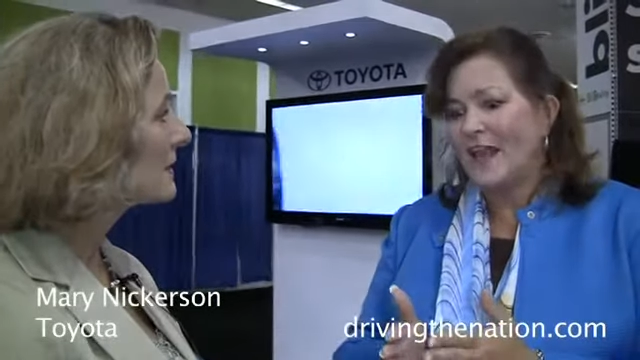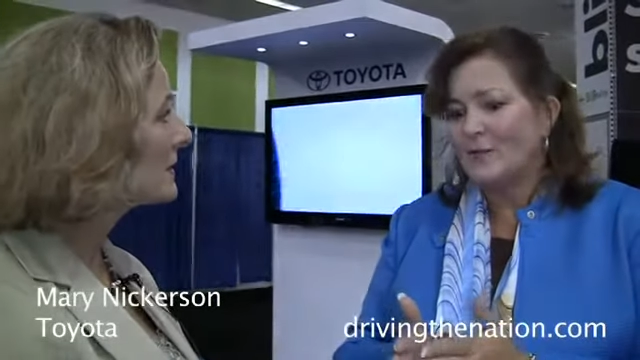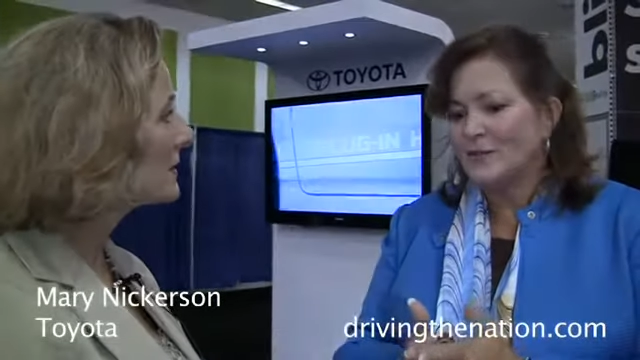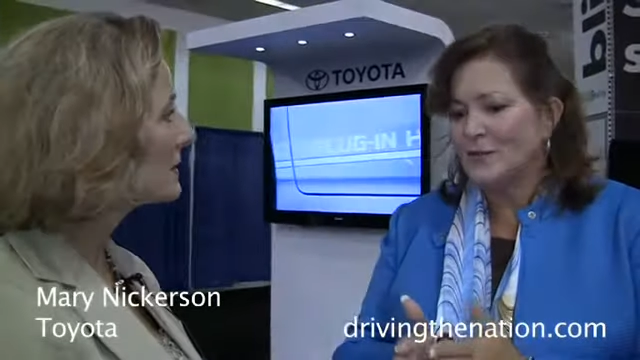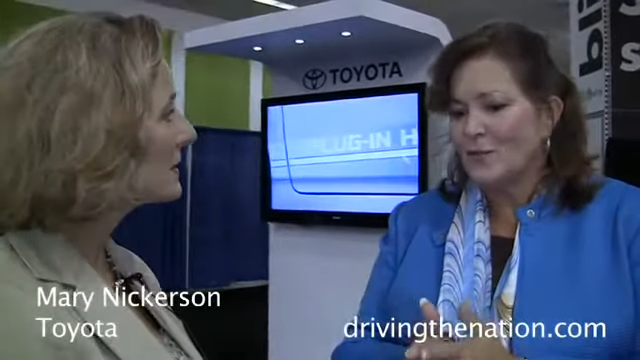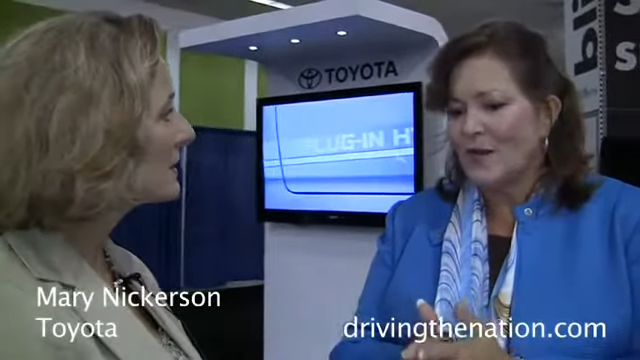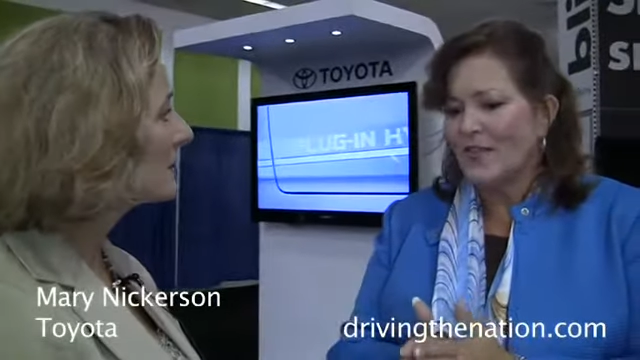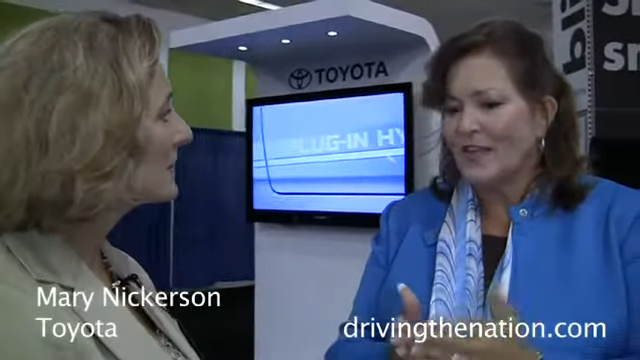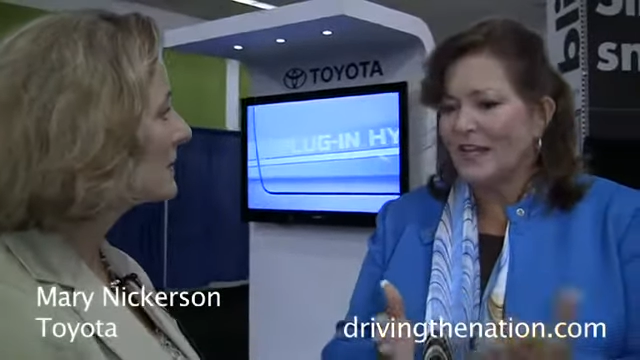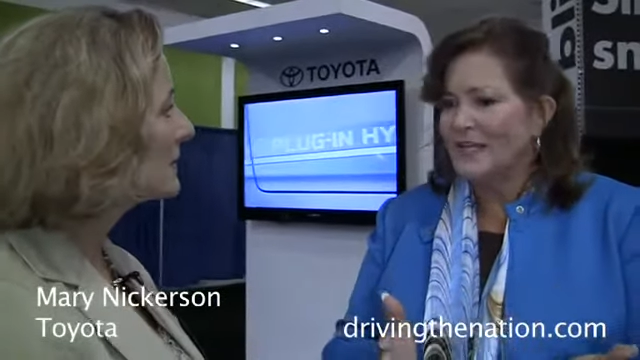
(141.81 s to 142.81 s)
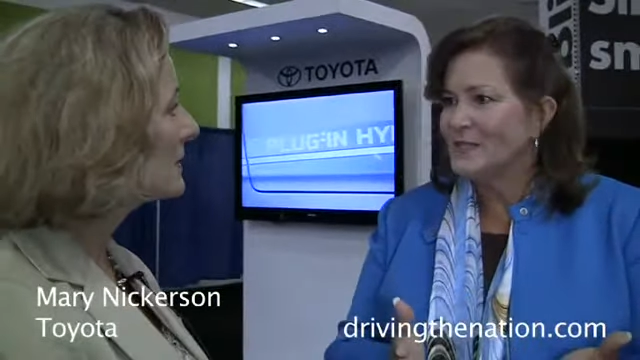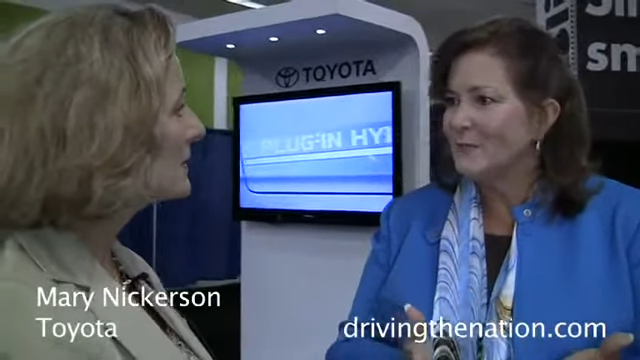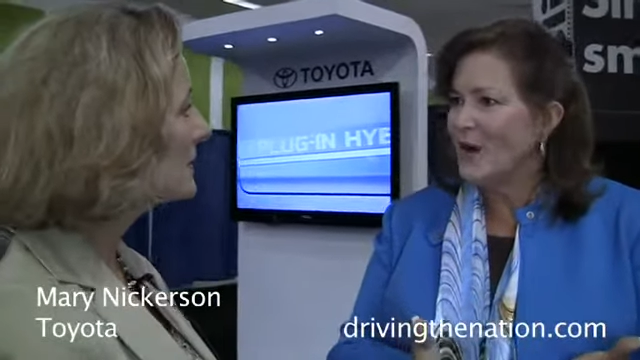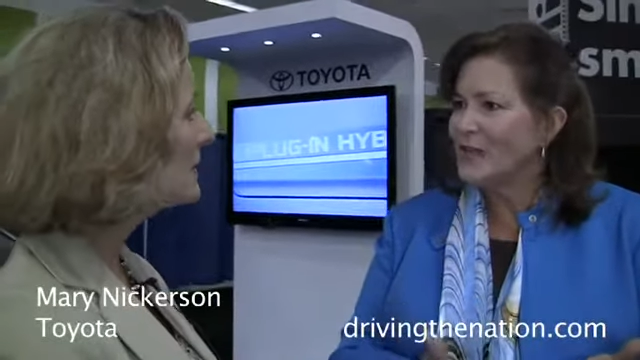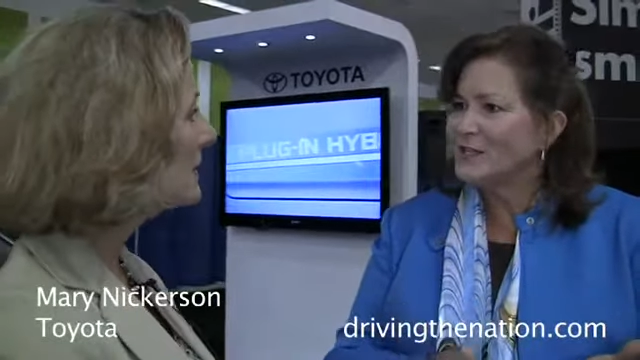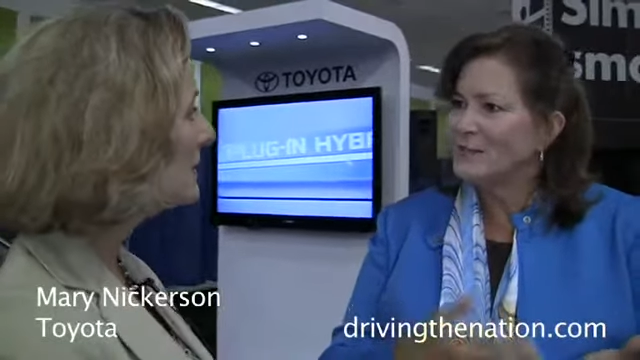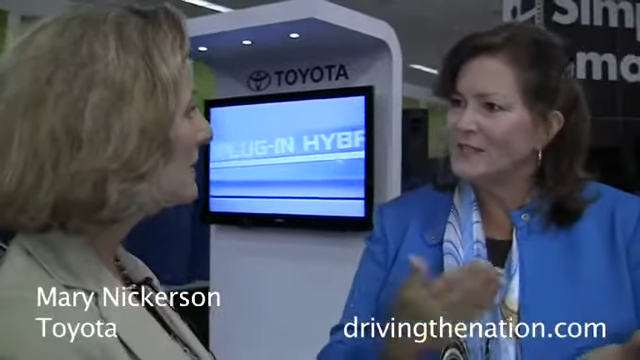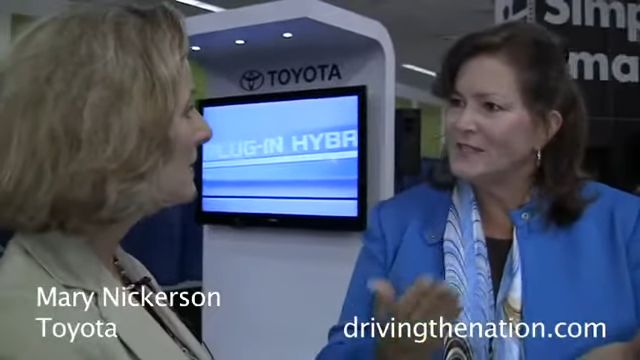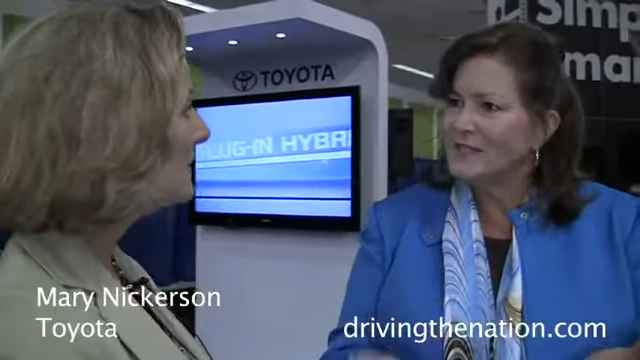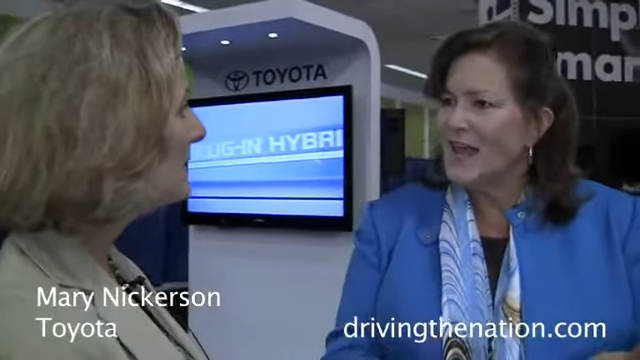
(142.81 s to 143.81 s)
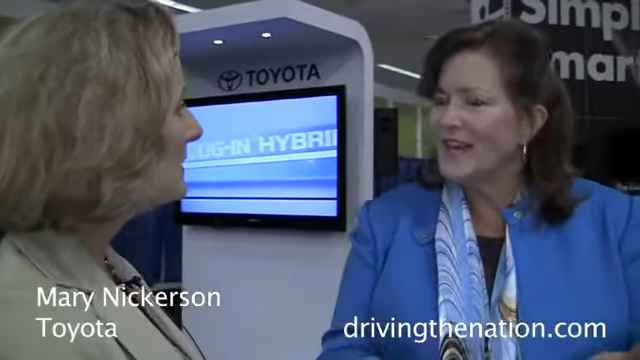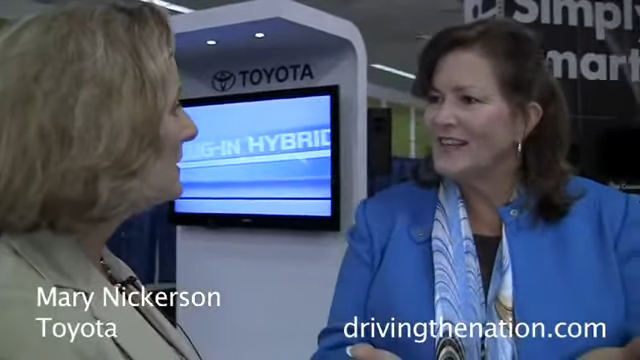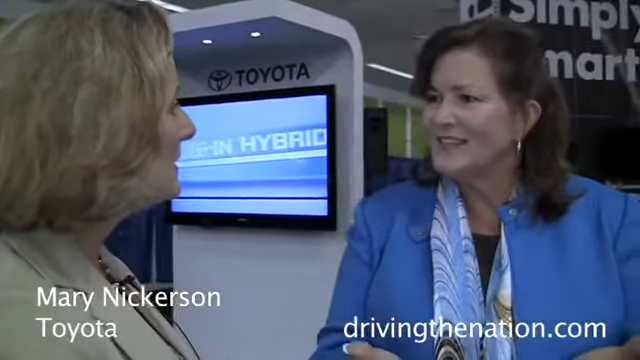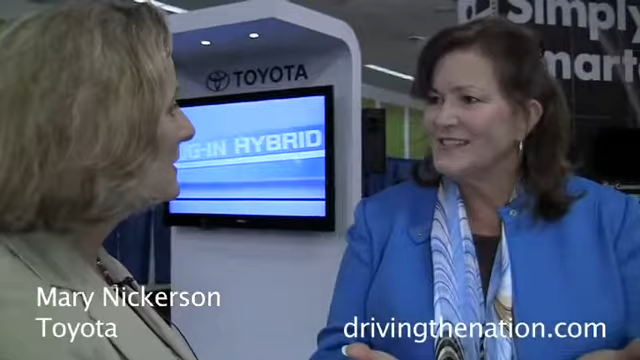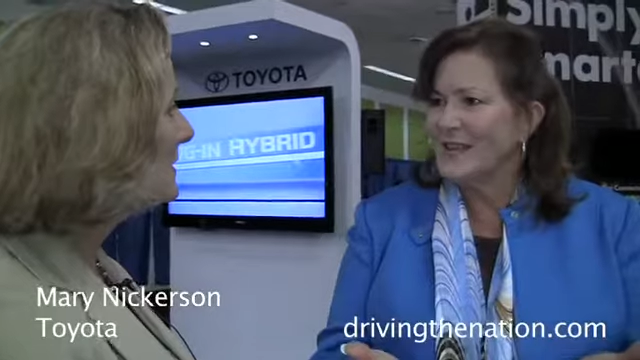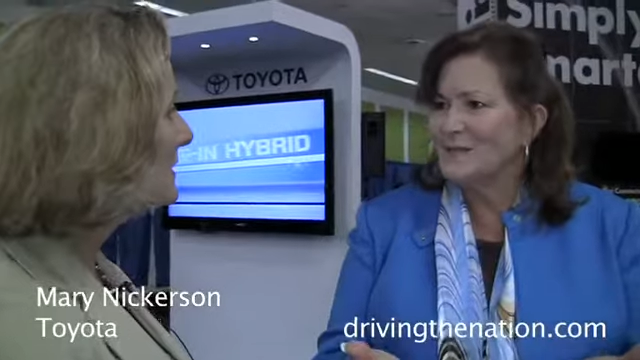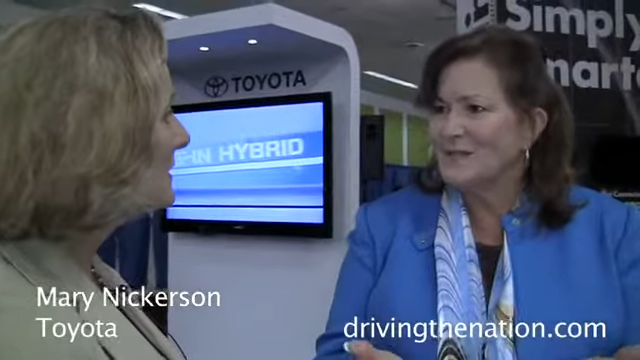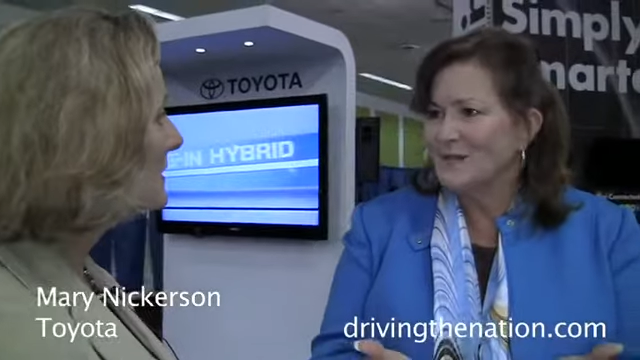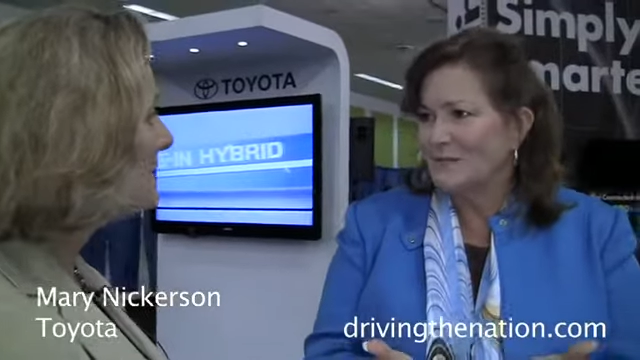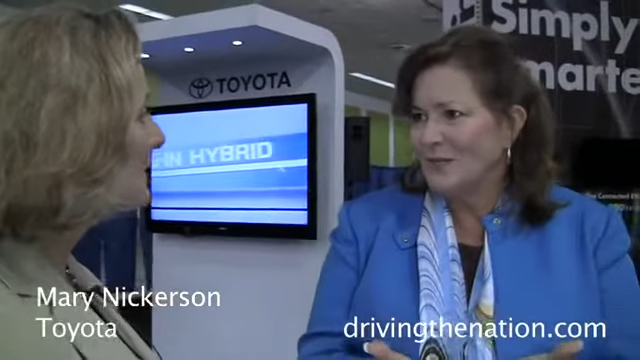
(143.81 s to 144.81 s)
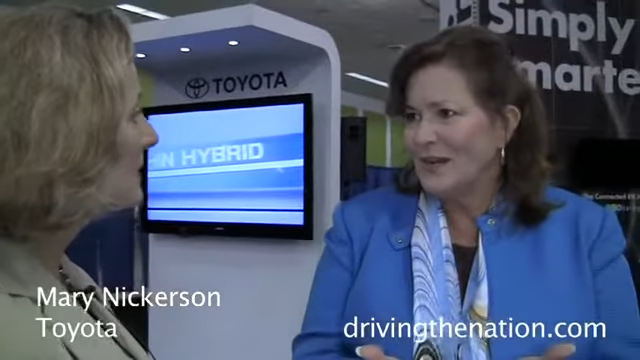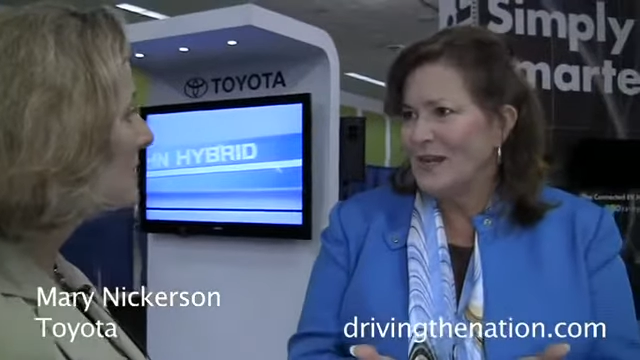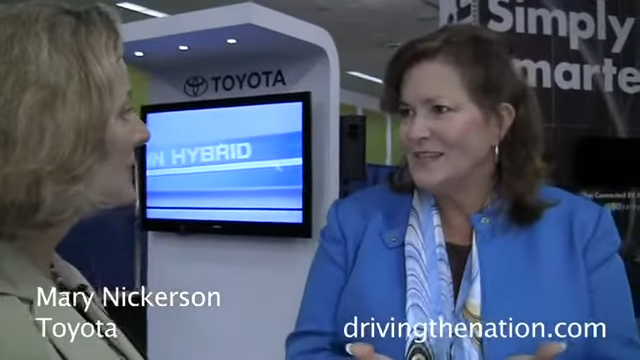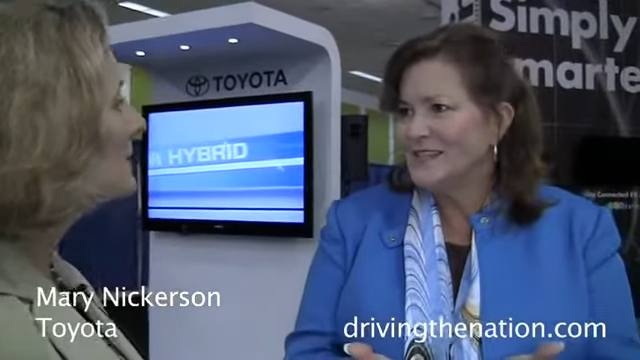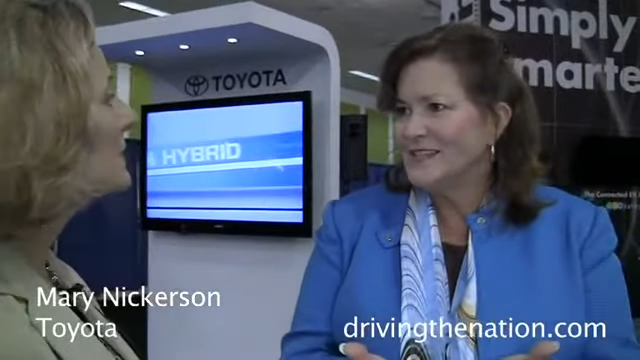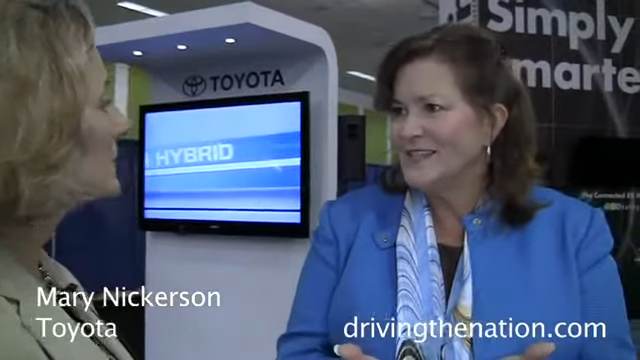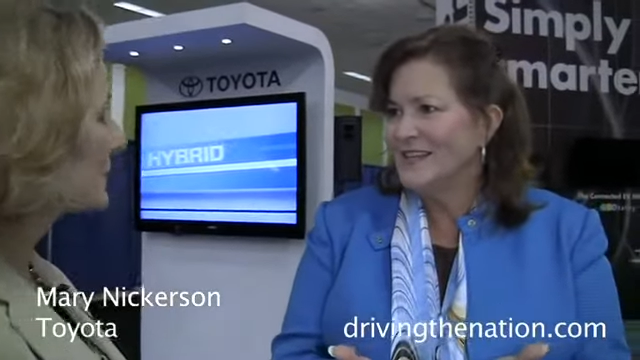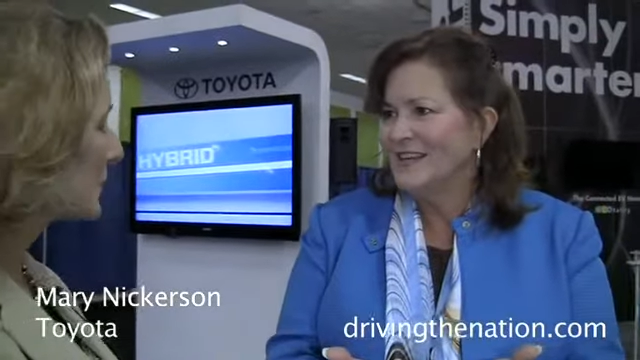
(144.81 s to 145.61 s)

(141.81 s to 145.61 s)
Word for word: that was when the lease price was exactly the same as a Prius.